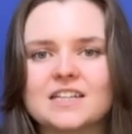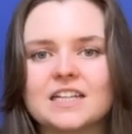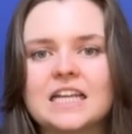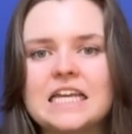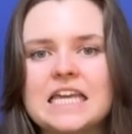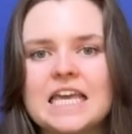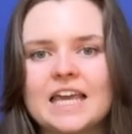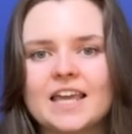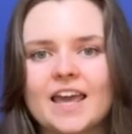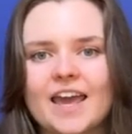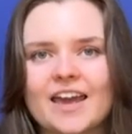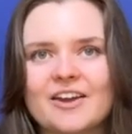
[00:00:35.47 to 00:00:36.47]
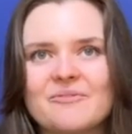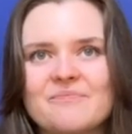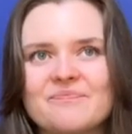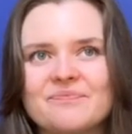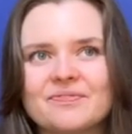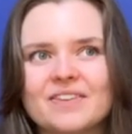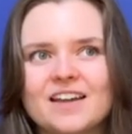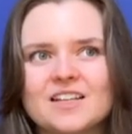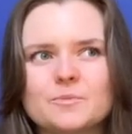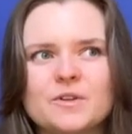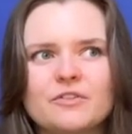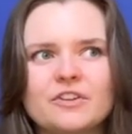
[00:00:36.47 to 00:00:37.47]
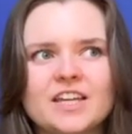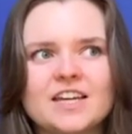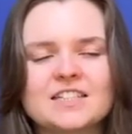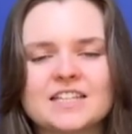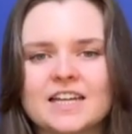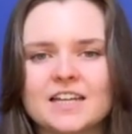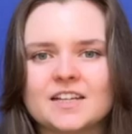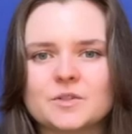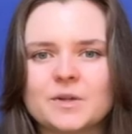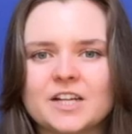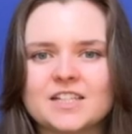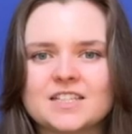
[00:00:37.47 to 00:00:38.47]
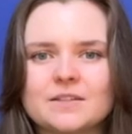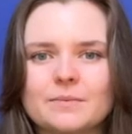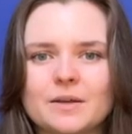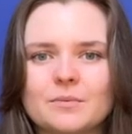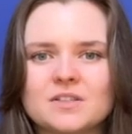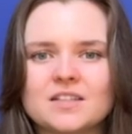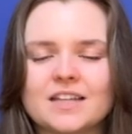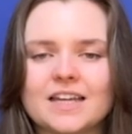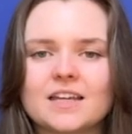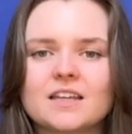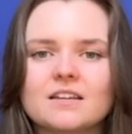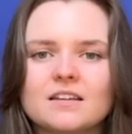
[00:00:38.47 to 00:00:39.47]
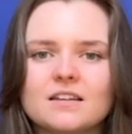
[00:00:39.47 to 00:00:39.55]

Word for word: And um, it's been a really exciting experience to be able to like